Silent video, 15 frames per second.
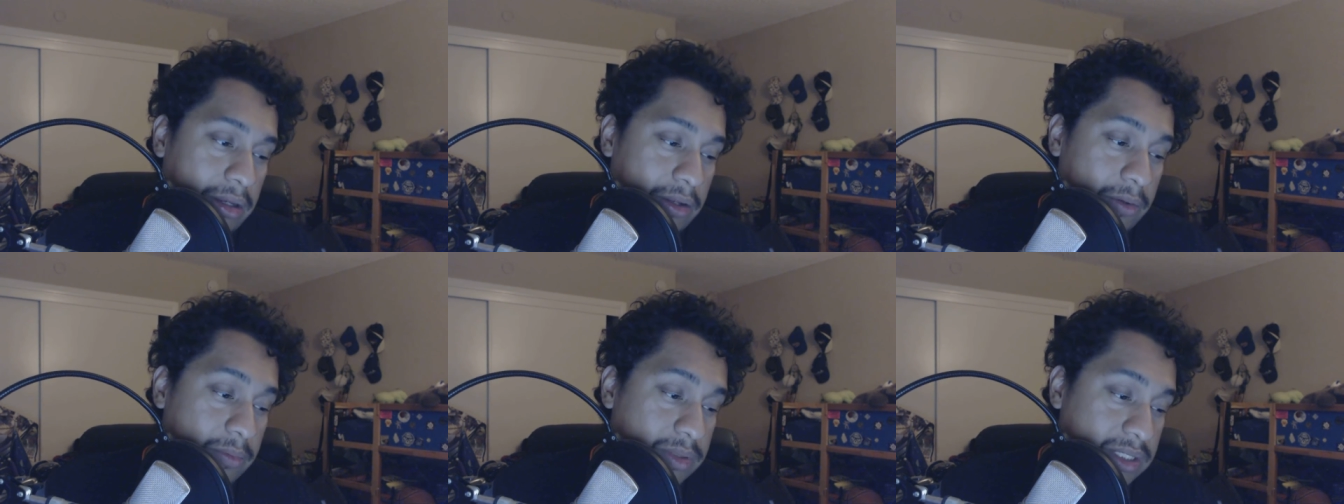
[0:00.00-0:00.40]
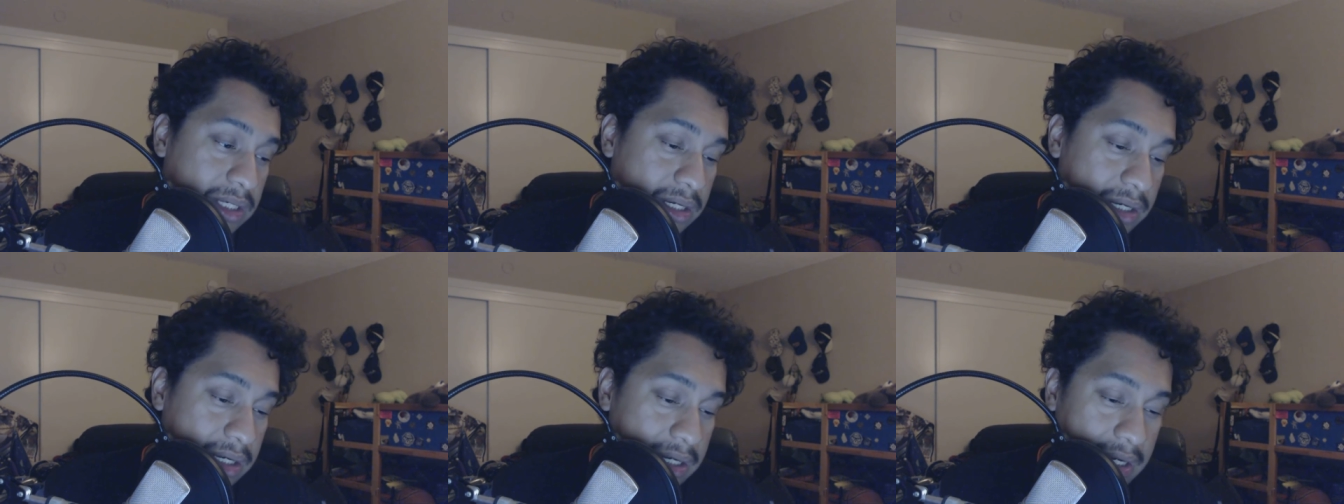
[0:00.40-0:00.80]
You know what I'm
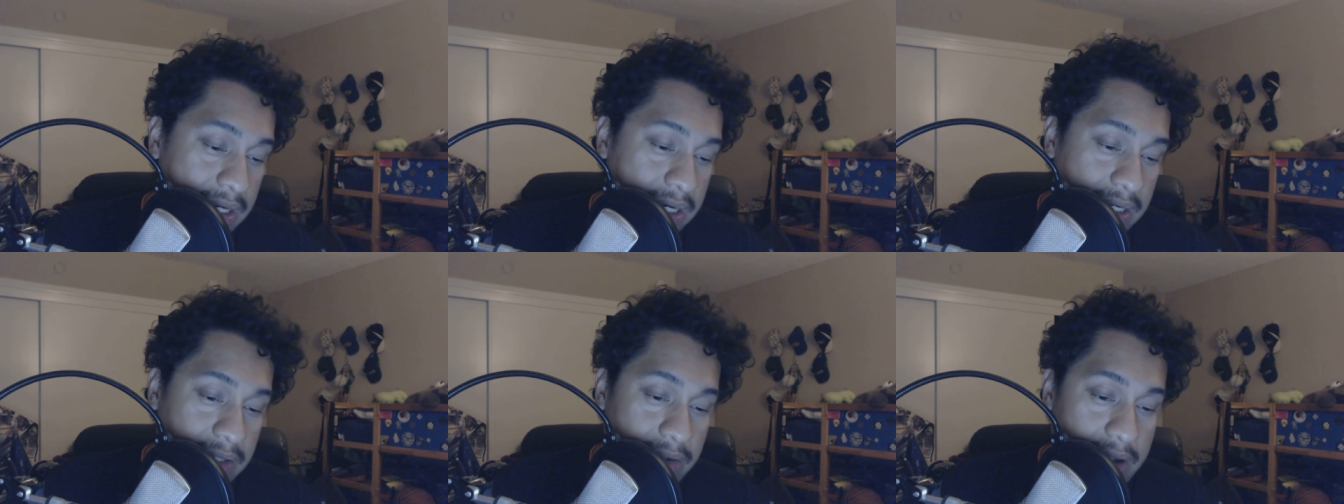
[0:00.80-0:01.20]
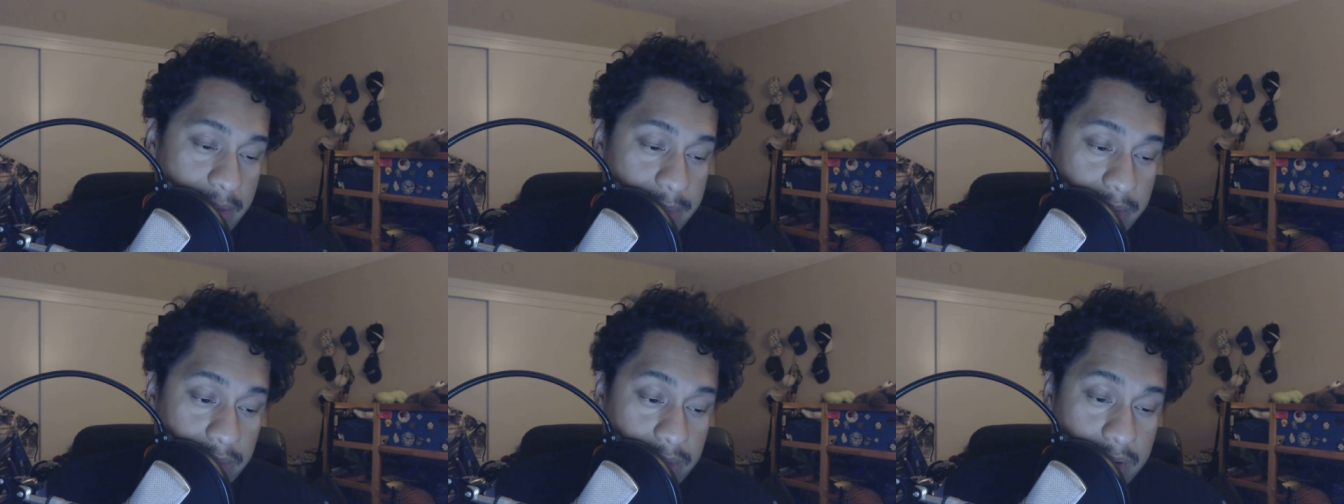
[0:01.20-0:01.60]
saying? And I, and I know
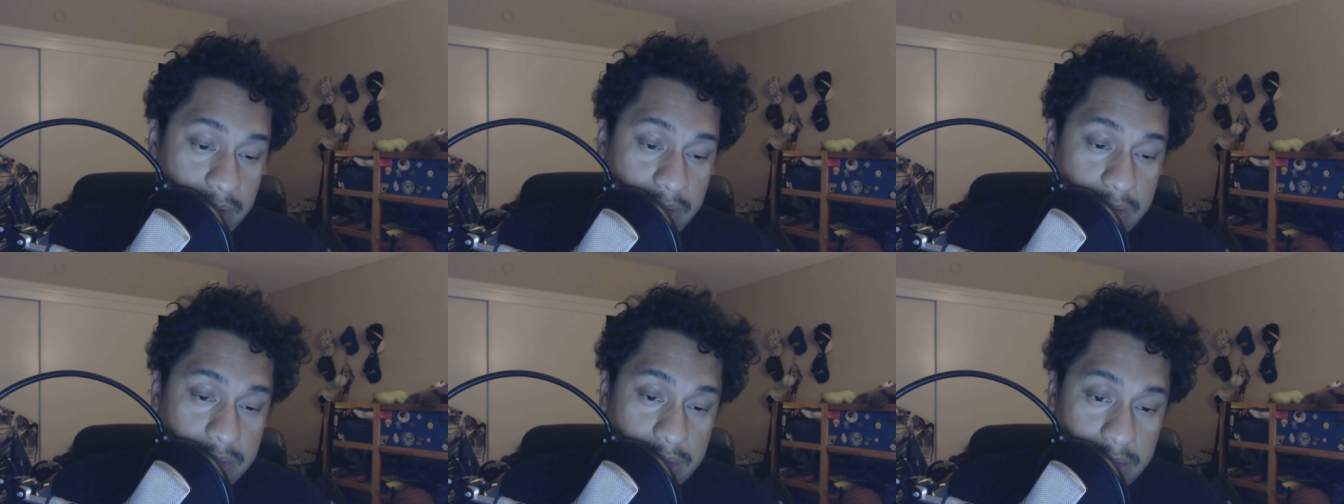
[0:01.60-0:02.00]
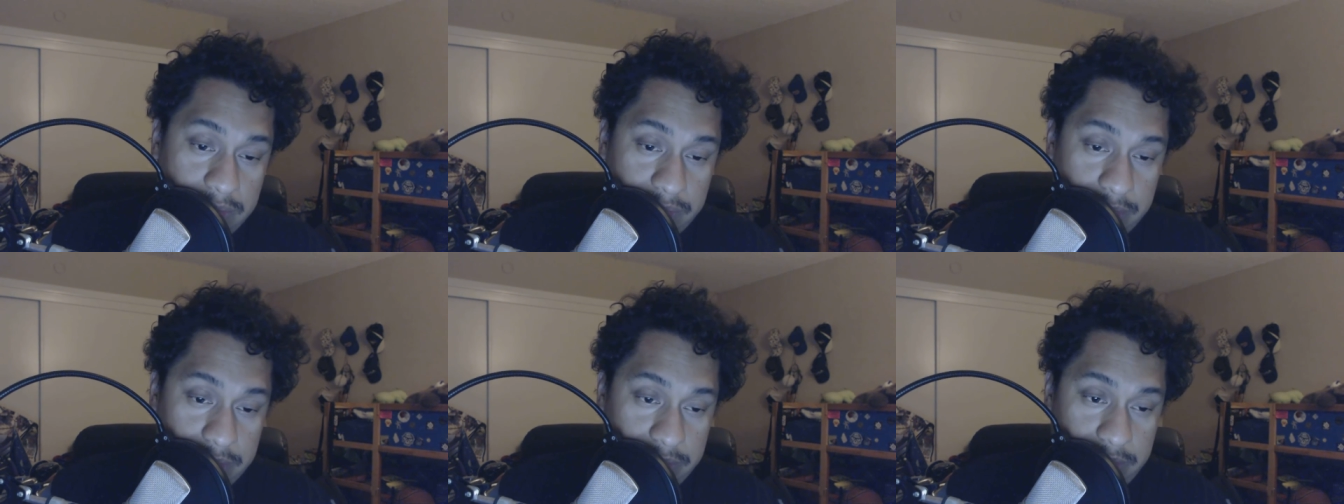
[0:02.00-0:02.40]
I've been
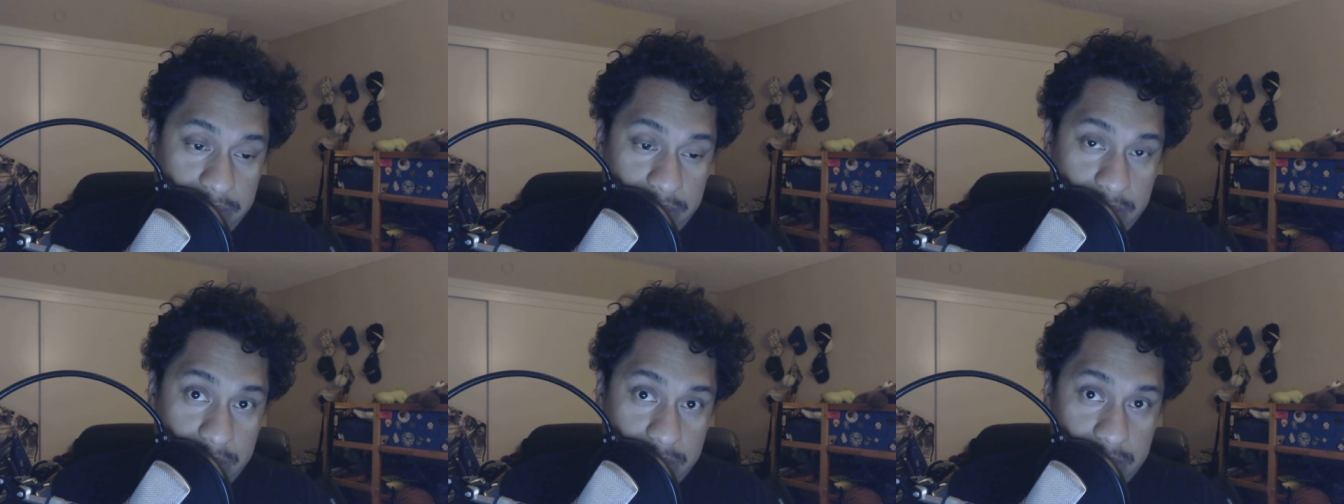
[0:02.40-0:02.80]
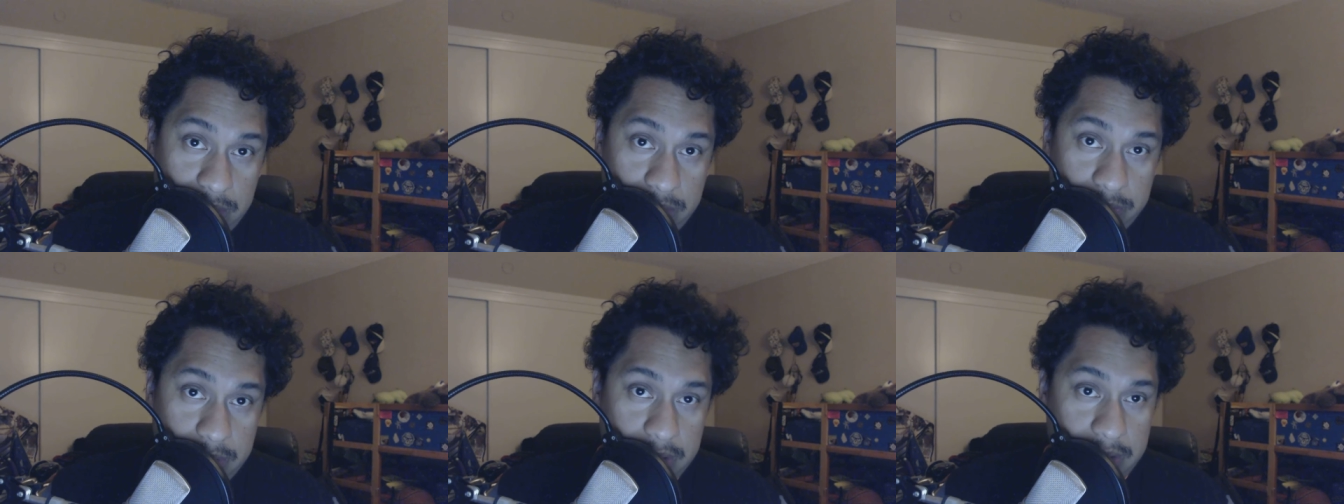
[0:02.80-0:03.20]
critical of, of, of the
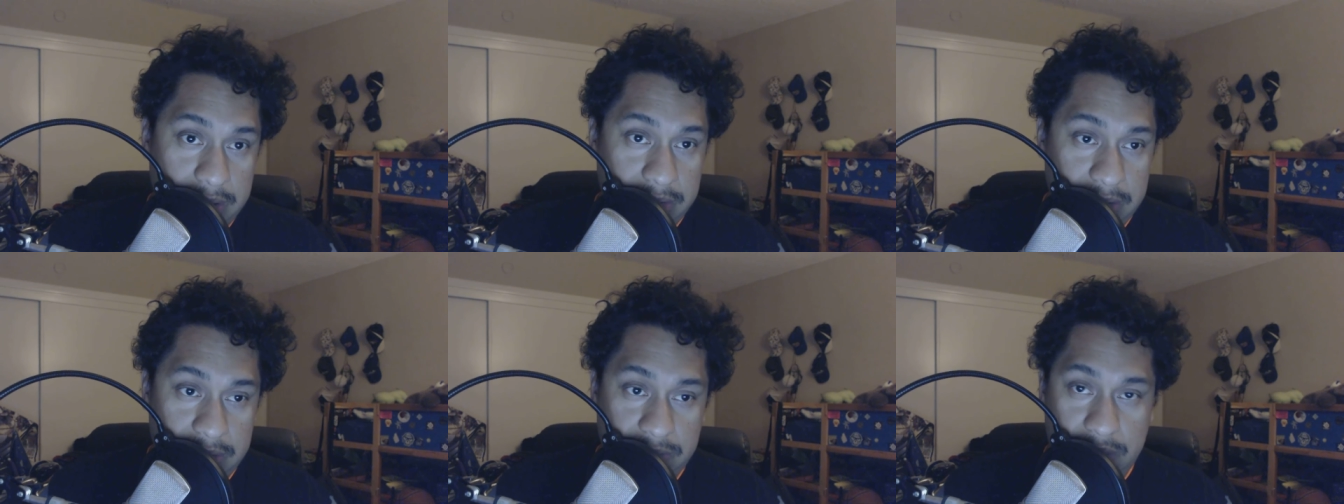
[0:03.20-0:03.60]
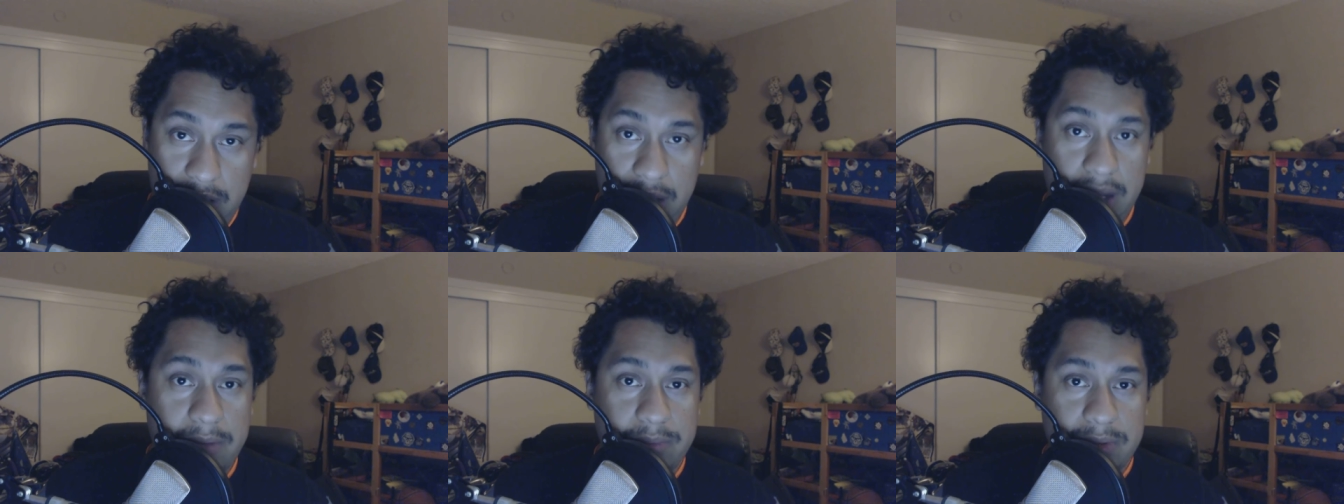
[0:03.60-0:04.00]
owner, but if
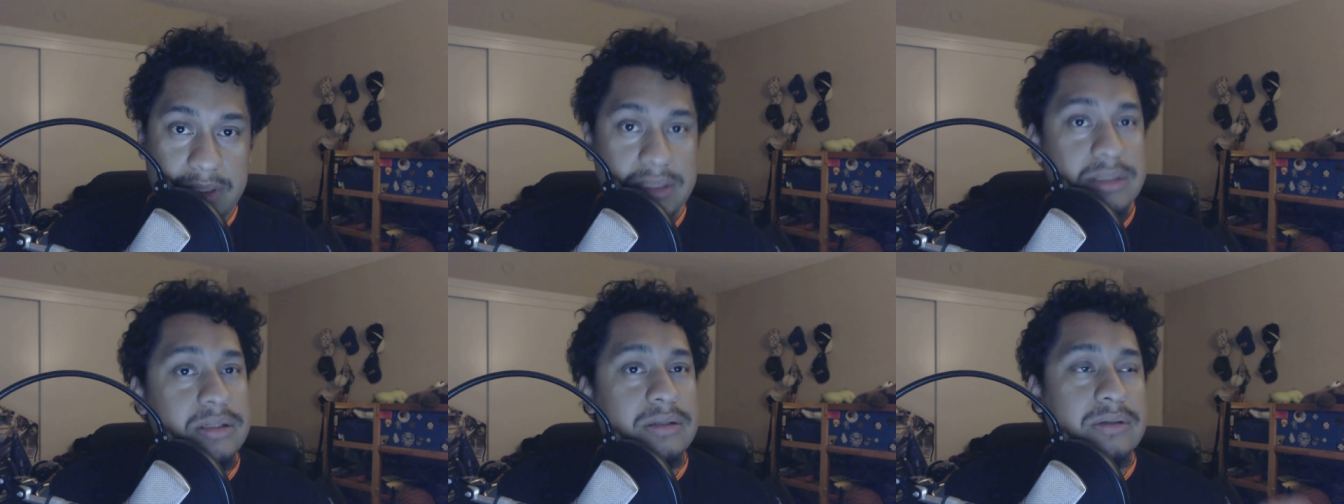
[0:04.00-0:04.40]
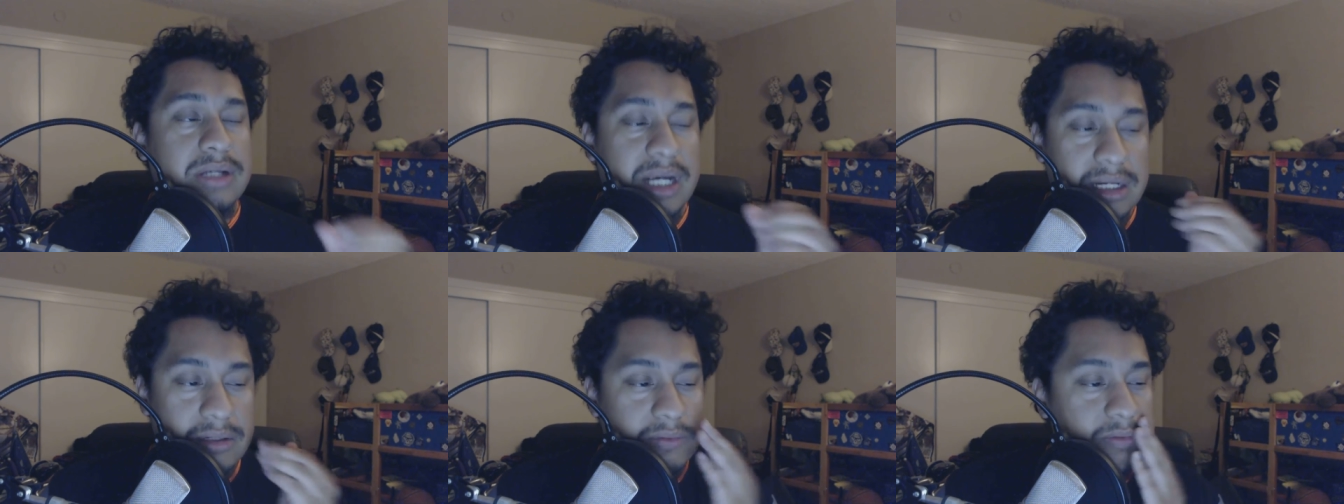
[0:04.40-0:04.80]
that happens, you
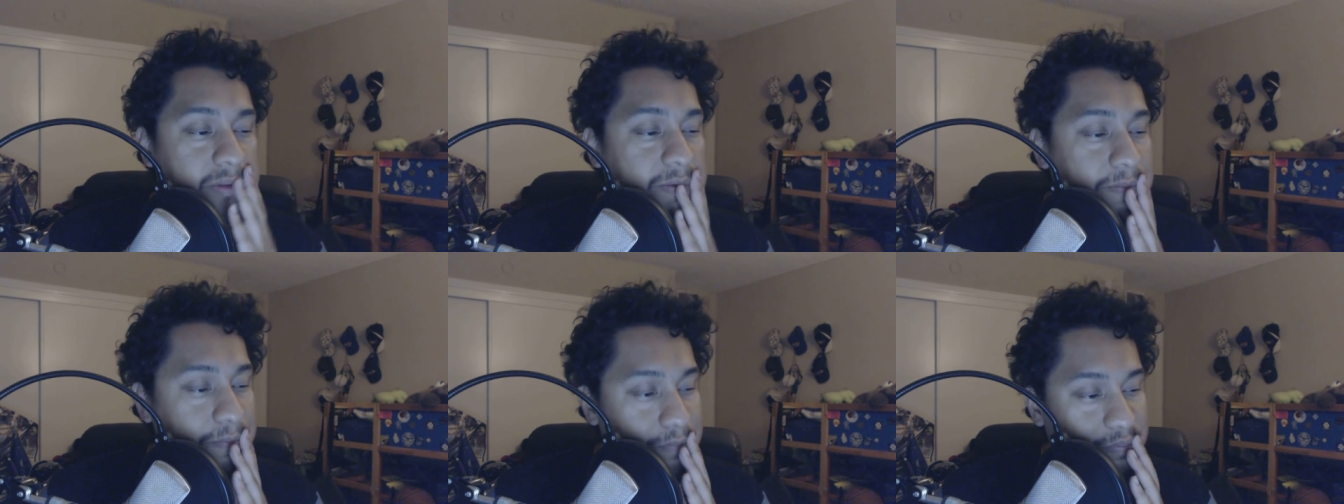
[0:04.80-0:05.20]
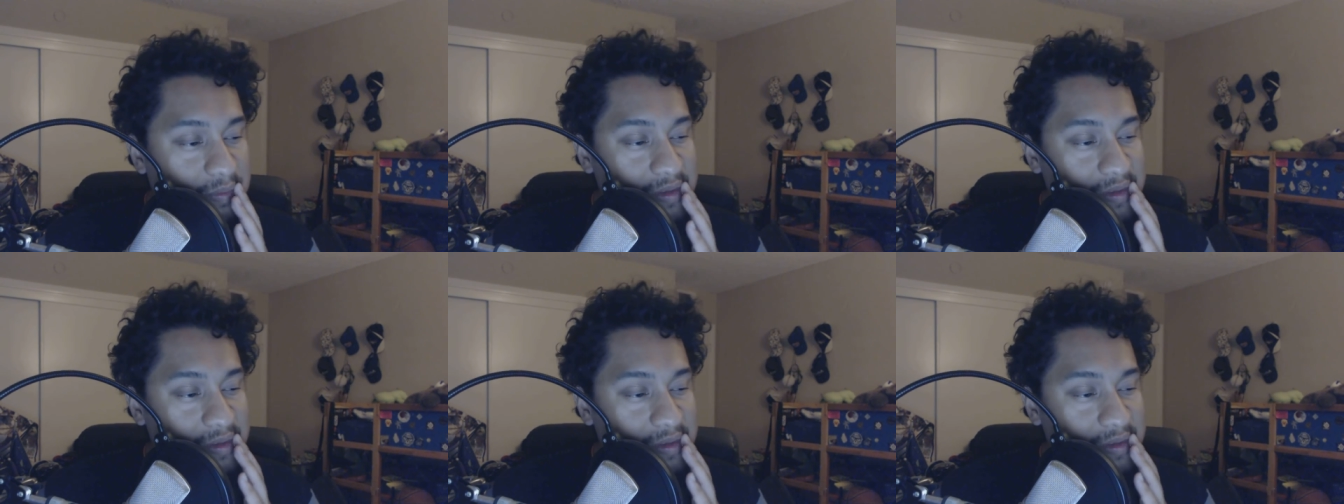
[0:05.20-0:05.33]
know, kind of a...